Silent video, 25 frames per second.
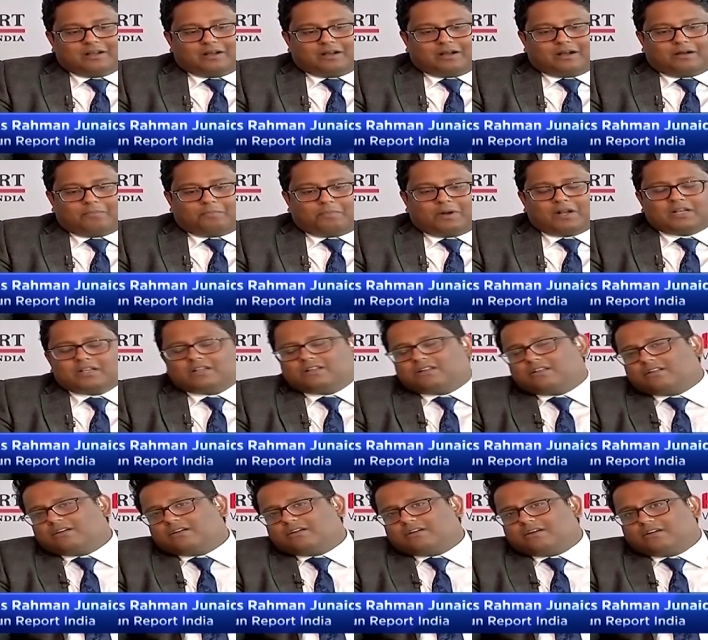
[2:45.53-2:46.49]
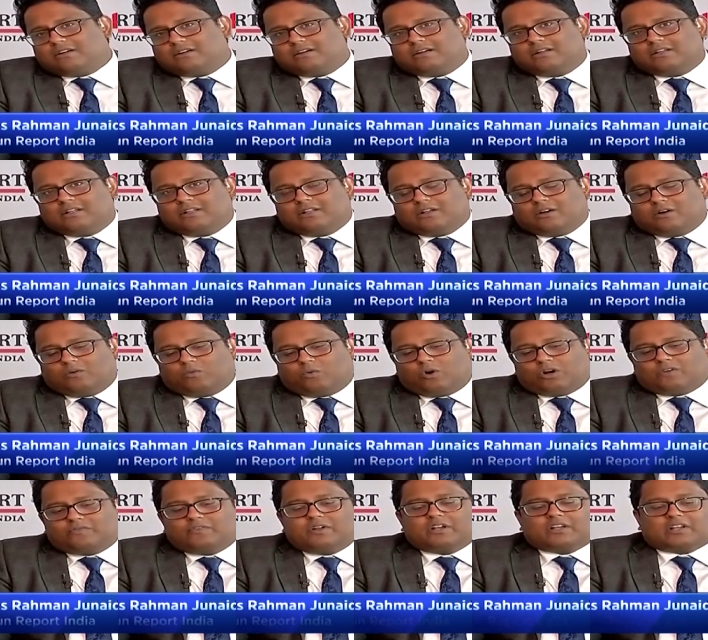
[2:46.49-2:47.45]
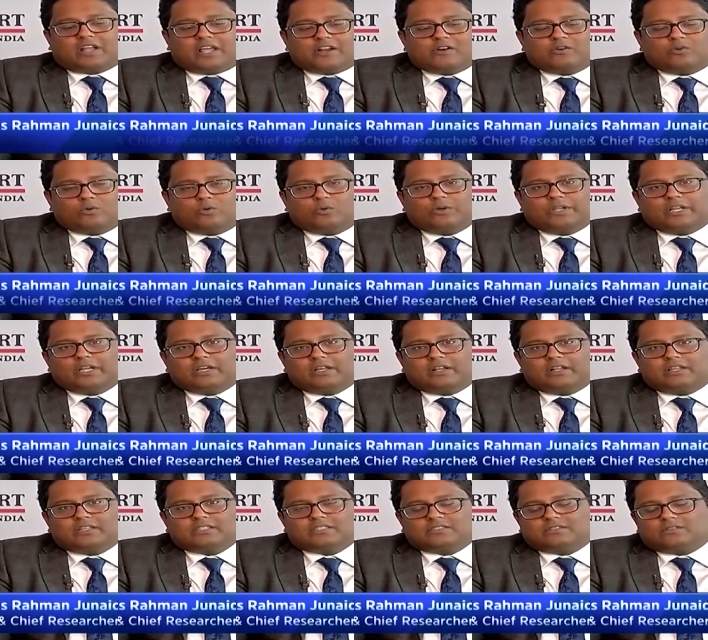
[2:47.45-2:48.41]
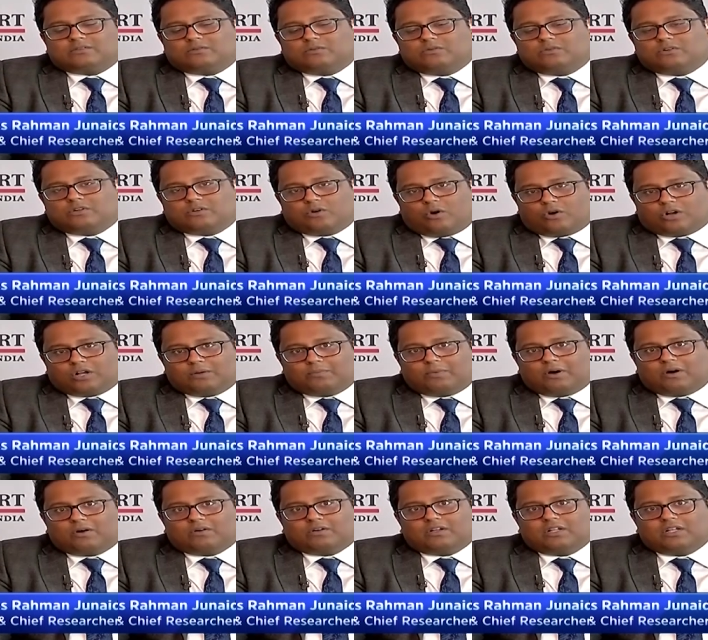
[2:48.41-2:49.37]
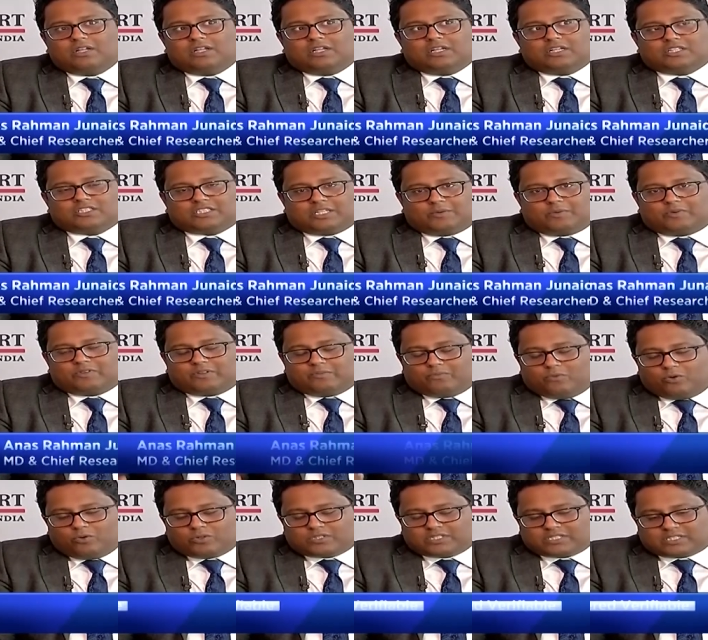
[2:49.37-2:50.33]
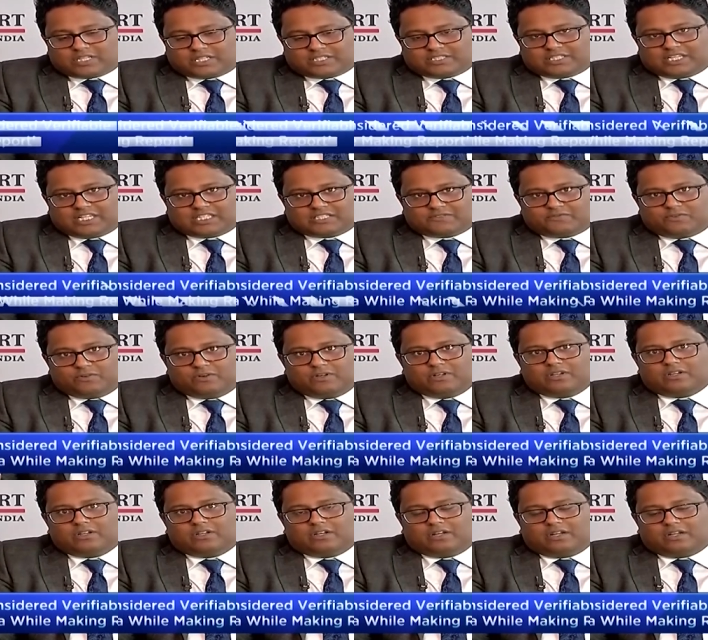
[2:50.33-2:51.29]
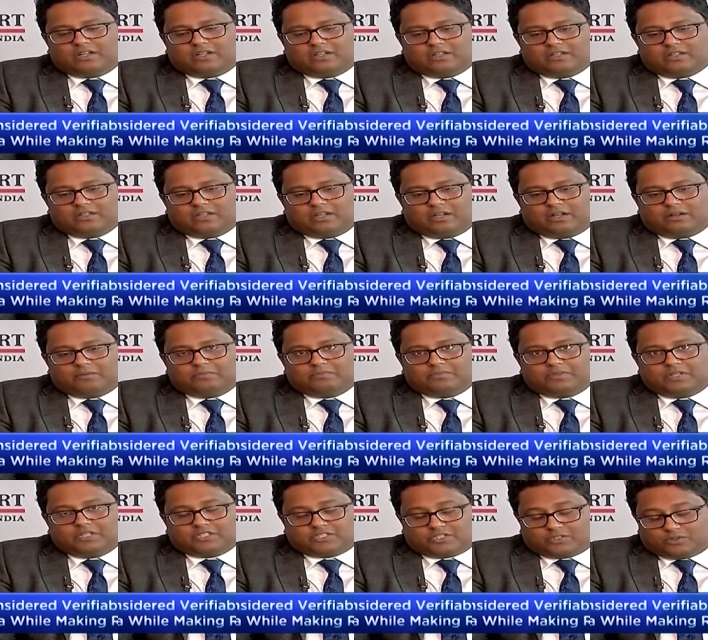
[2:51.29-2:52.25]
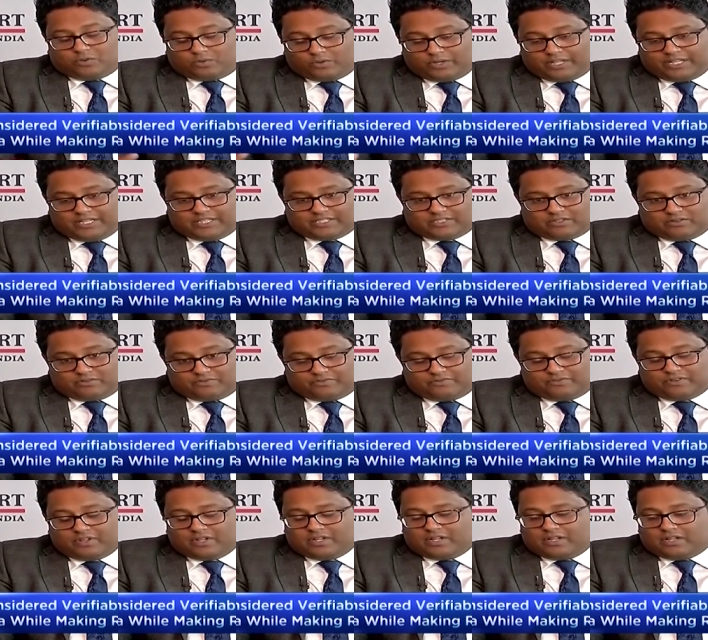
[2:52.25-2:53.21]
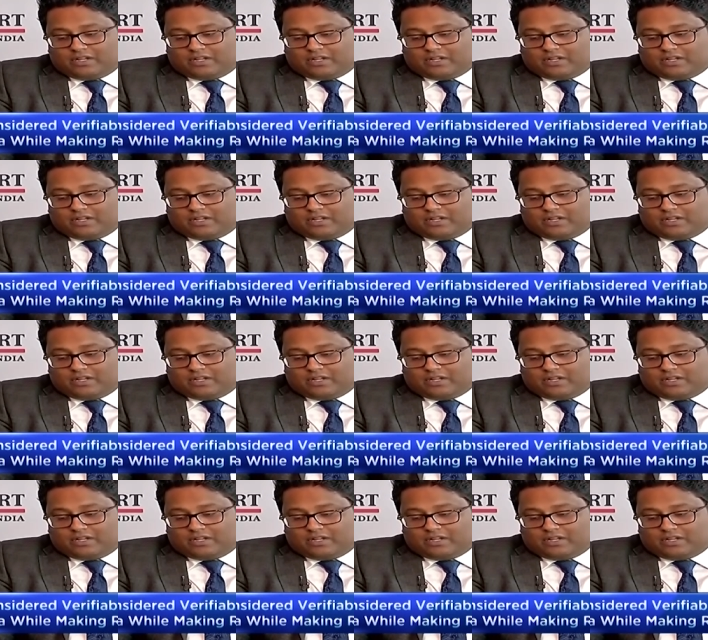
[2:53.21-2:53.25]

What we're trying to do here is to talk about some of the most successful the stories of